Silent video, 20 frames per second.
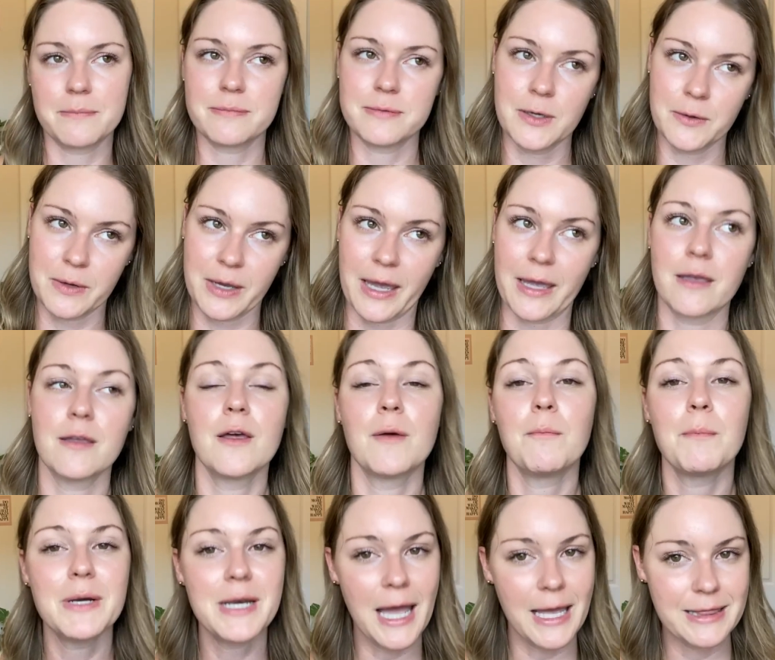Okay,
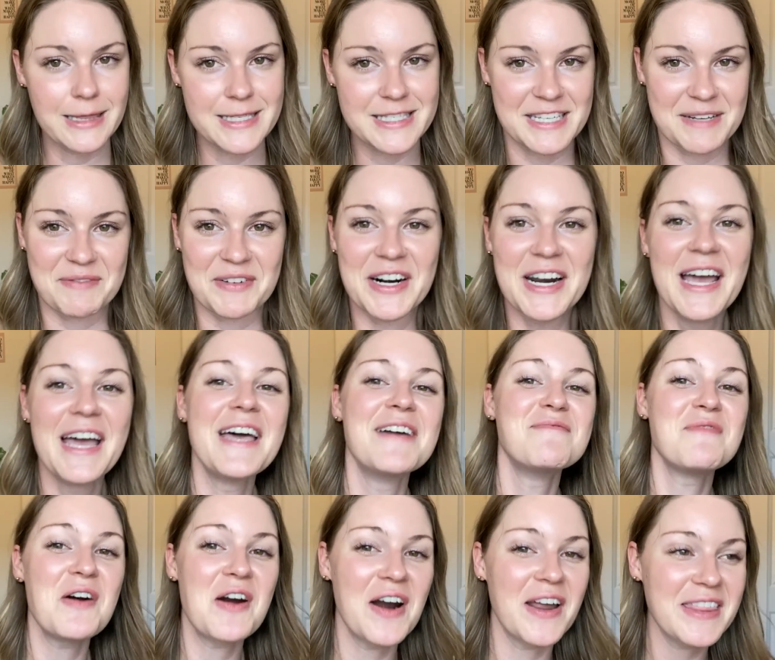but not in the summer.
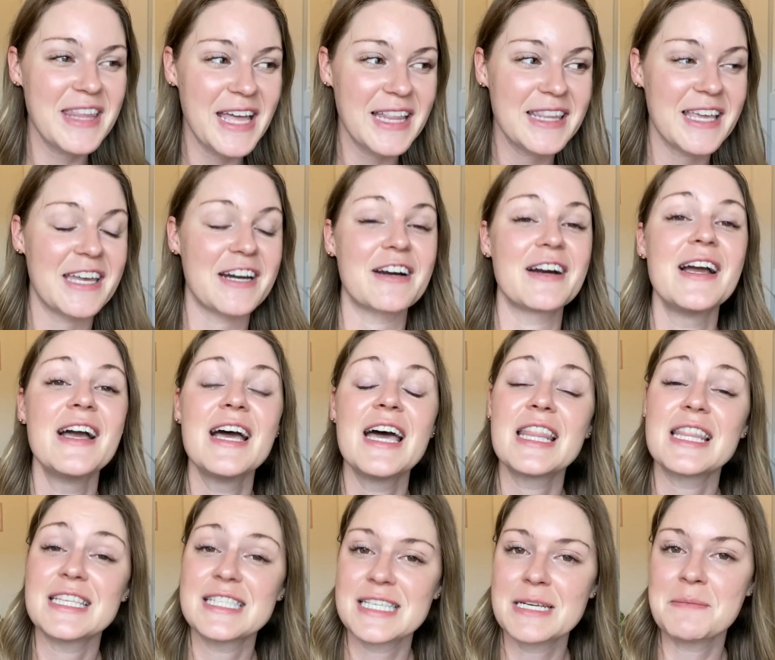More on that later.
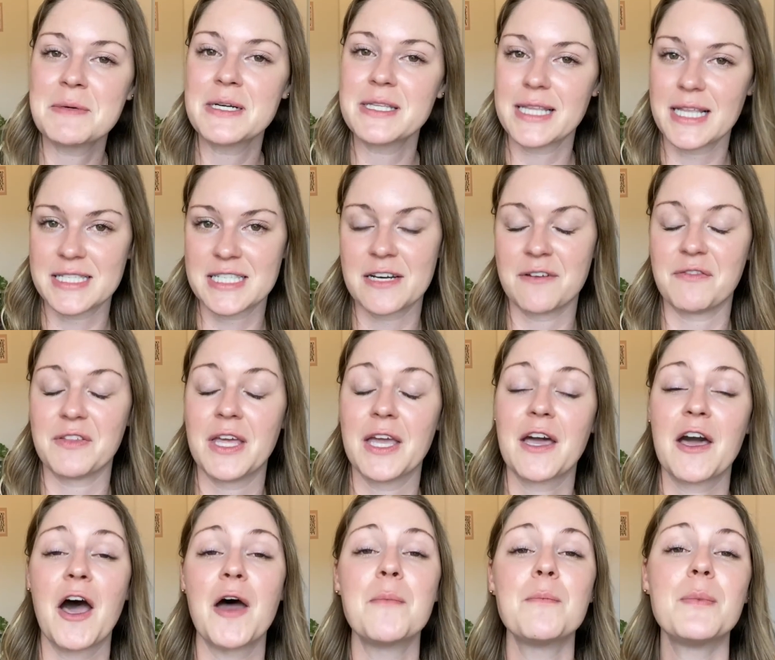The summer, that's definitely a
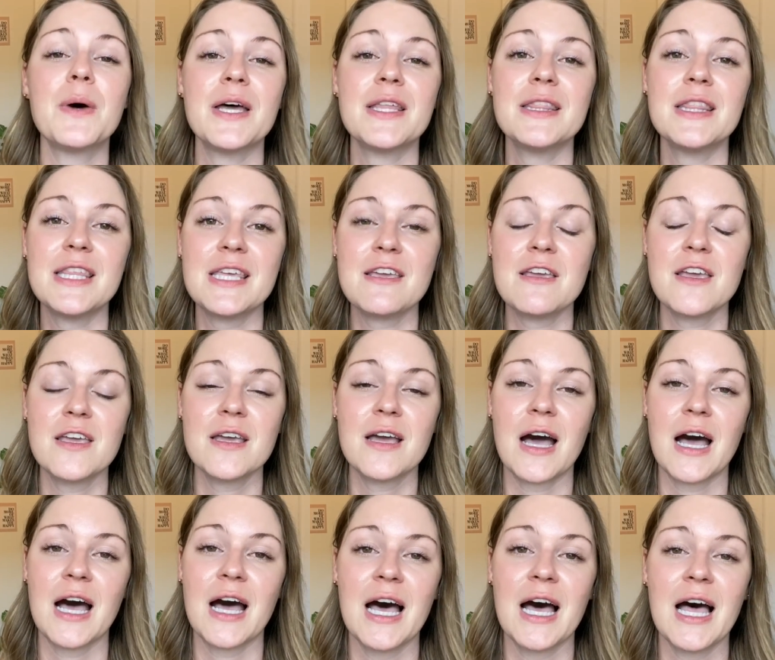con. But the
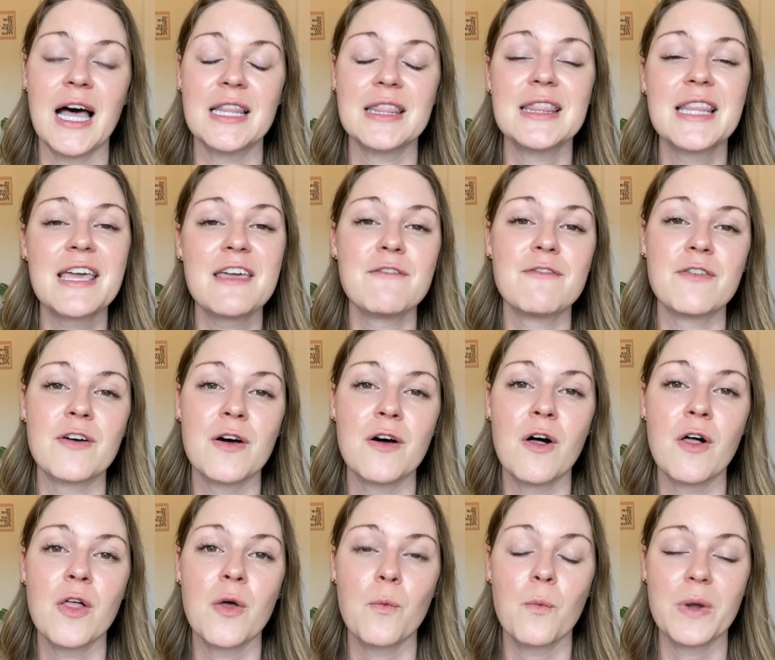late
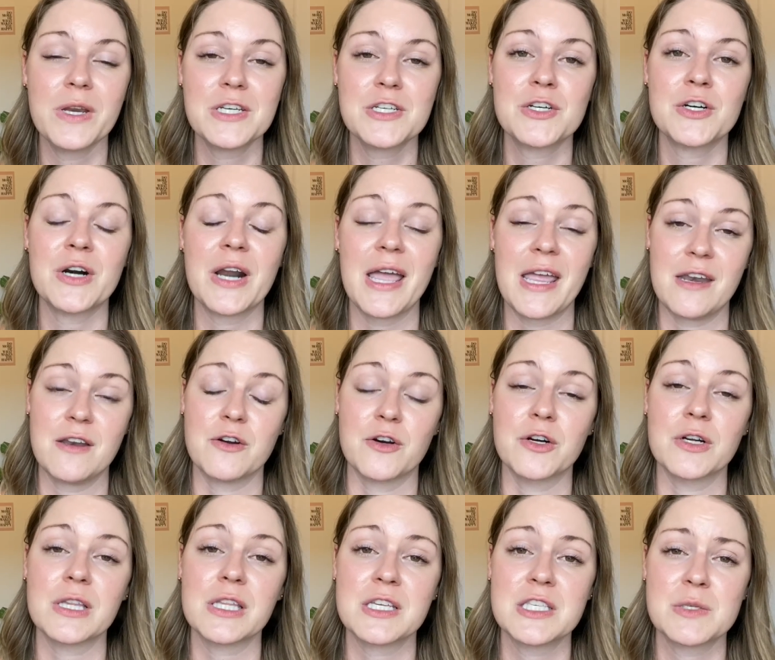fall, winter, and
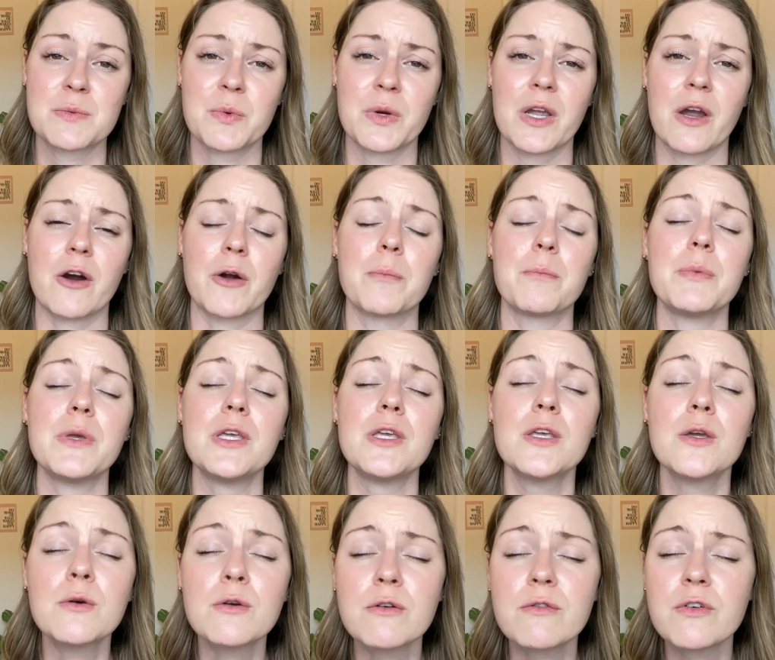early spring are
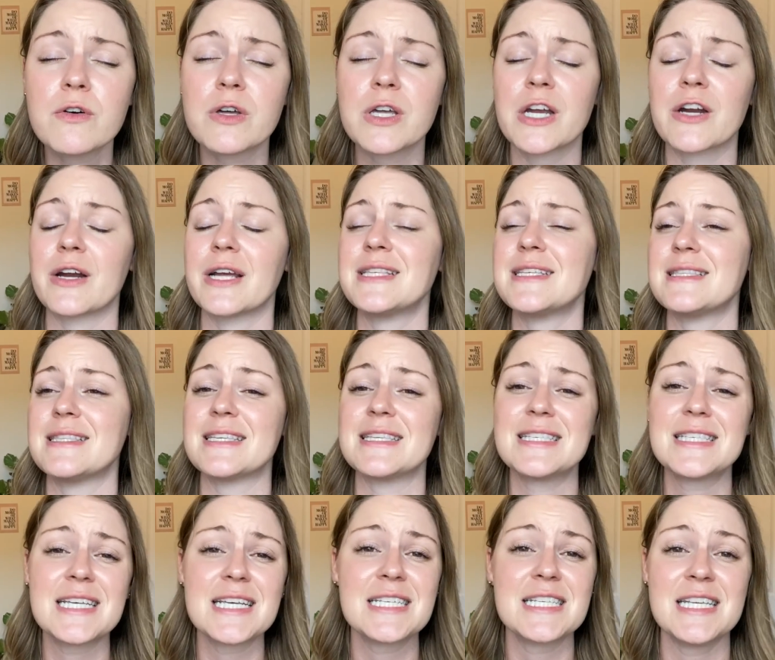beautiful here. It's in the
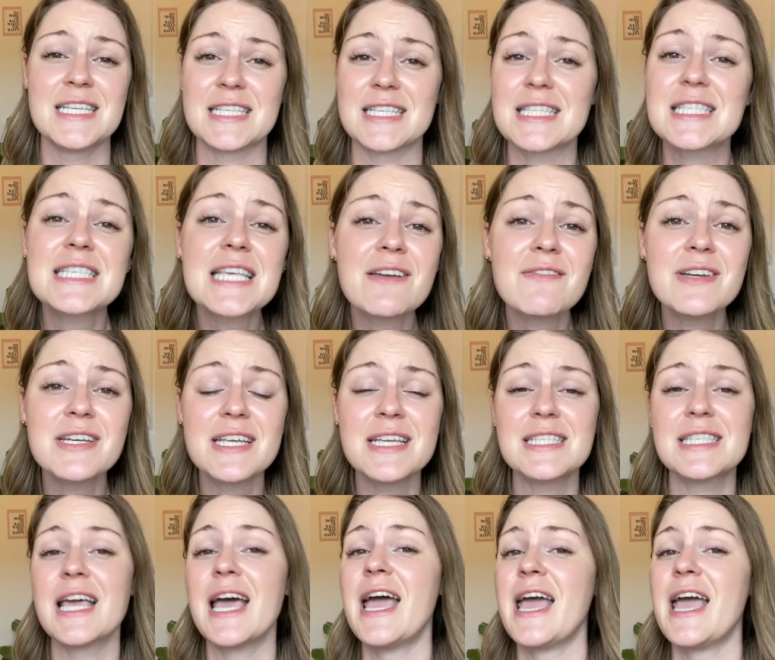60s and 70s.